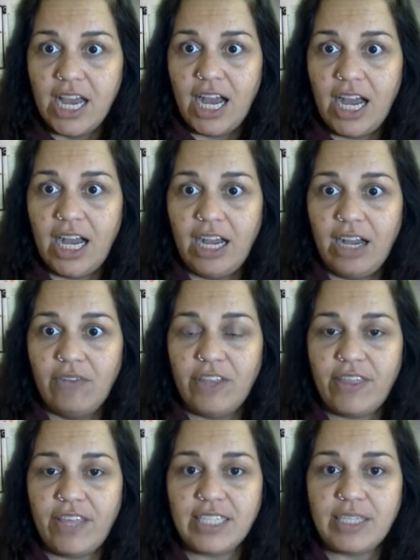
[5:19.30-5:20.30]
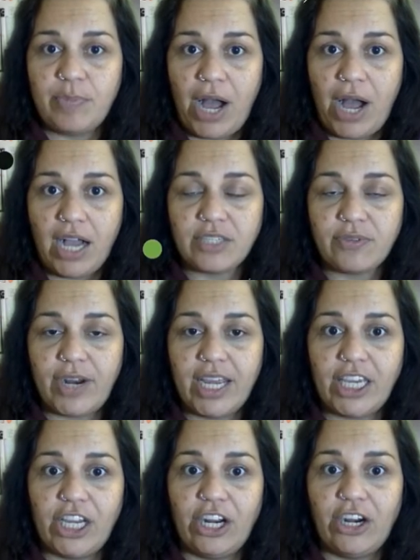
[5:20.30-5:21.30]
of this box right
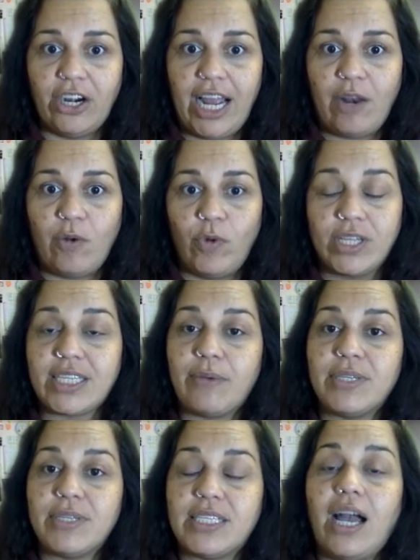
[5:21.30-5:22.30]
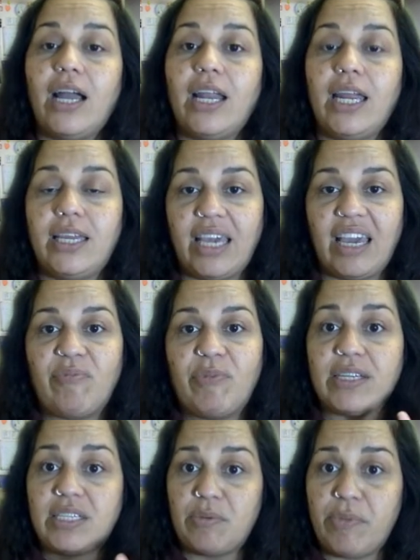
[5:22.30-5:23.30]
here, and once I was done, it gave me
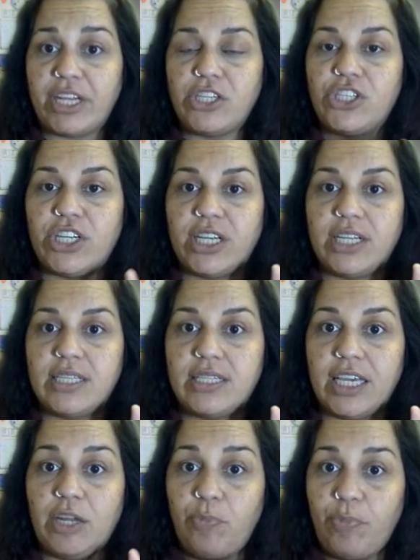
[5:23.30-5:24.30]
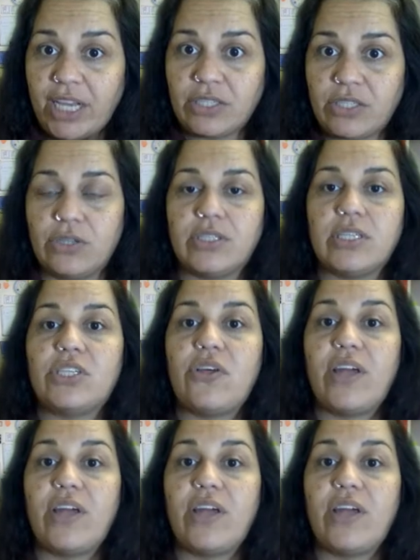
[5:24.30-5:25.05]
the dimensions in pixels. So